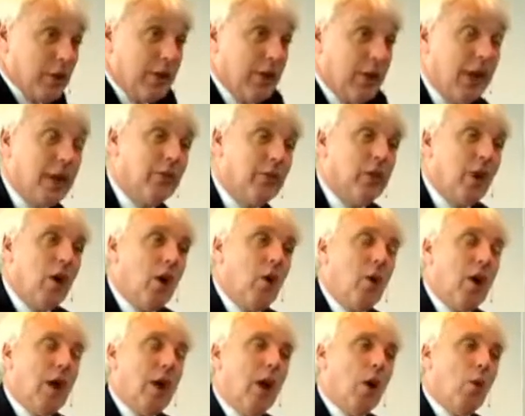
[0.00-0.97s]
in NATO,
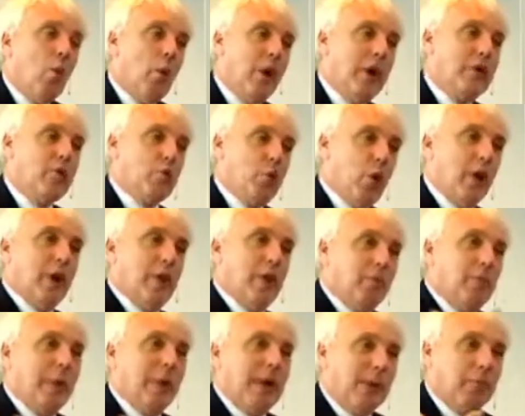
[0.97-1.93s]
which would
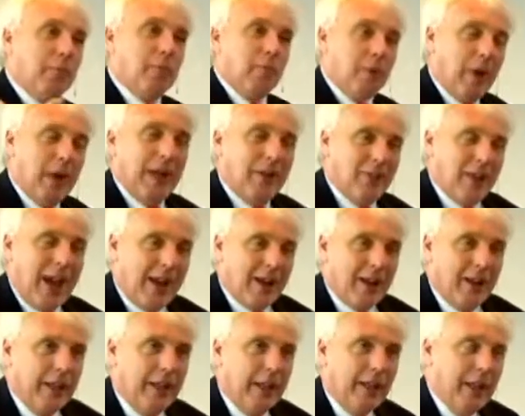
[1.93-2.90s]
have been
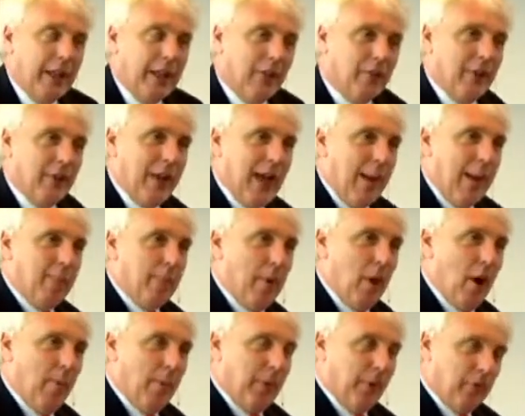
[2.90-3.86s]
exactly for that
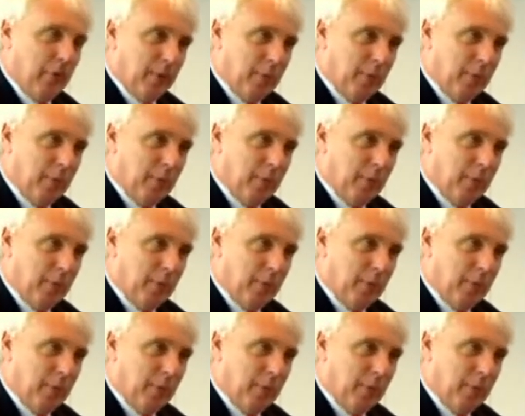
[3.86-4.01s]
purpose,